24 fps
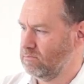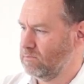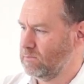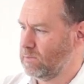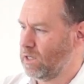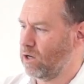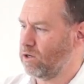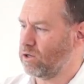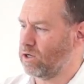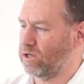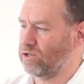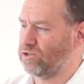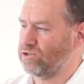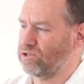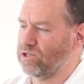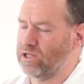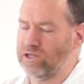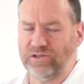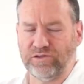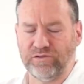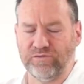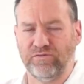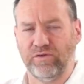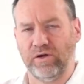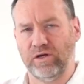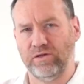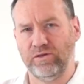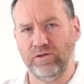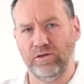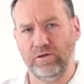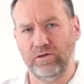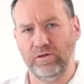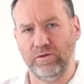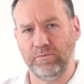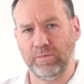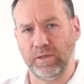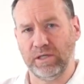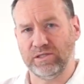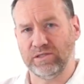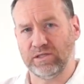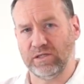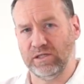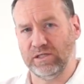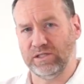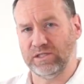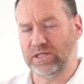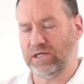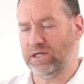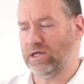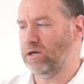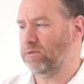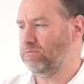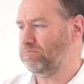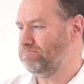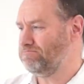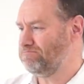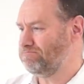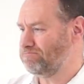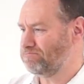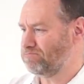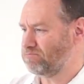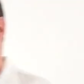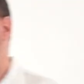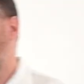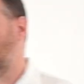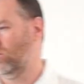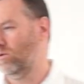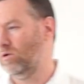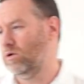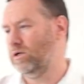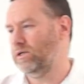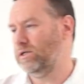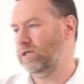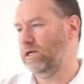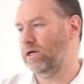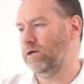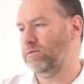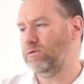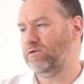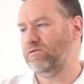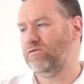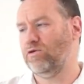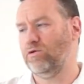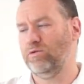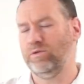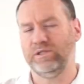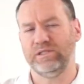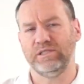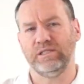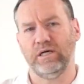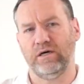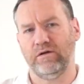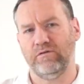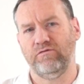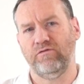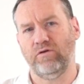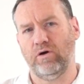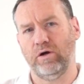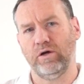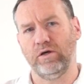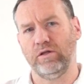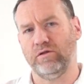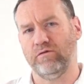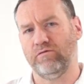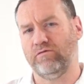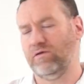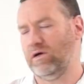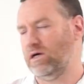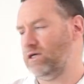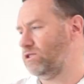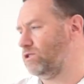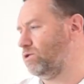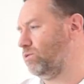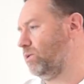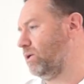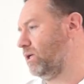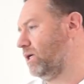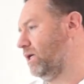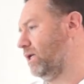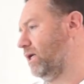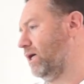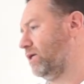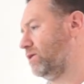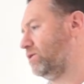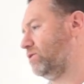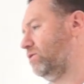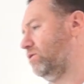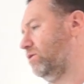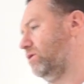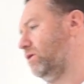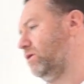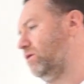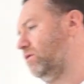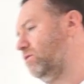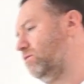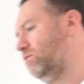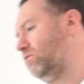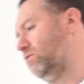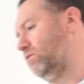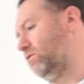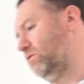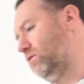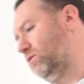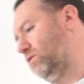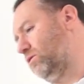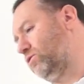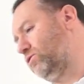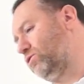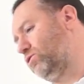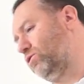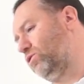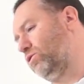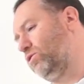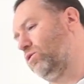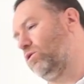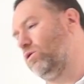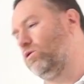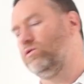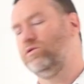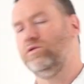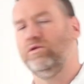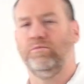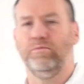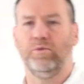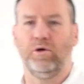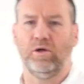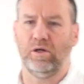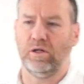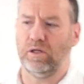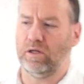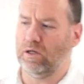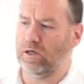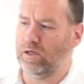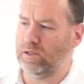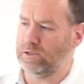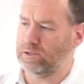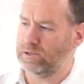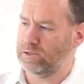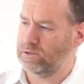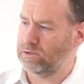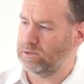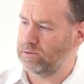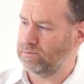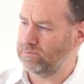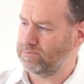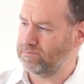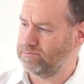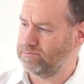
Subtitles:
Okay, so that's the front of the unit basically set up. Right, now before we start firing the flash, we can actually turn on the modelling light.